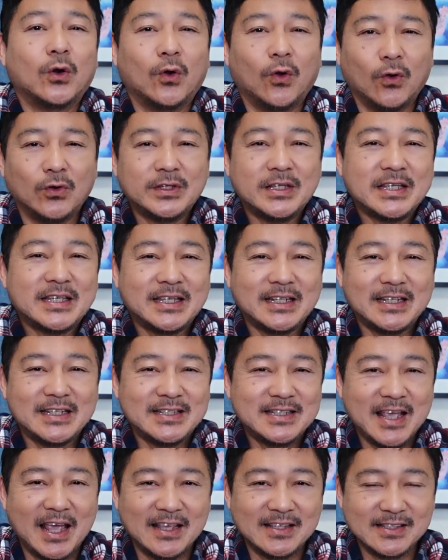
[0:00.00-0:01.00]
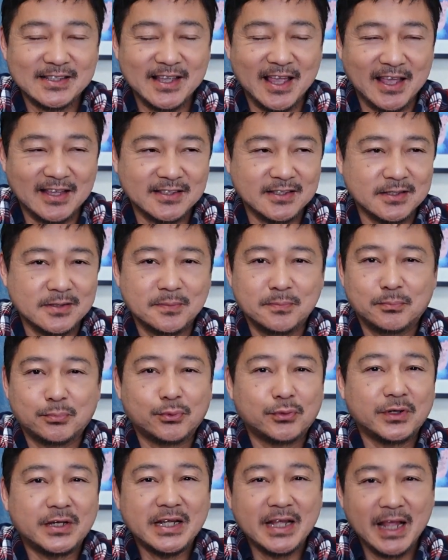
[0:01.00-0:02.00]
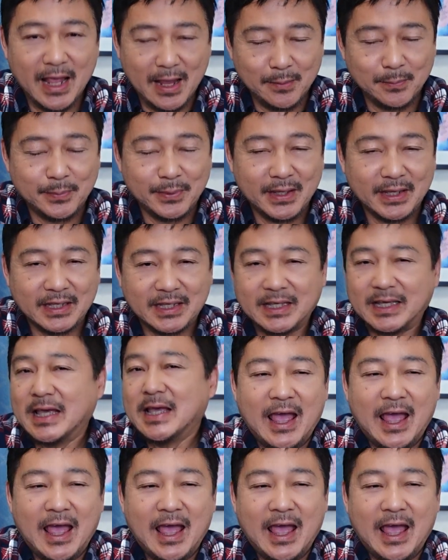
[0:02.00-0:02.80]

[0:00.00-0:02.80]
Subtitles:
Onigiri taste test. Pretty epic.